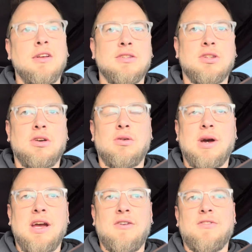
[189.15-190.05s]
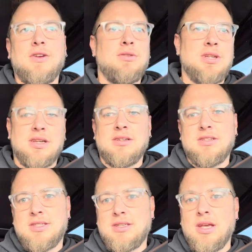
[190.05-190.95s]
So if you
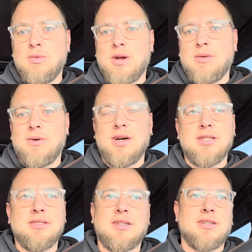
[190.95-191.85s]
didn't see what it was,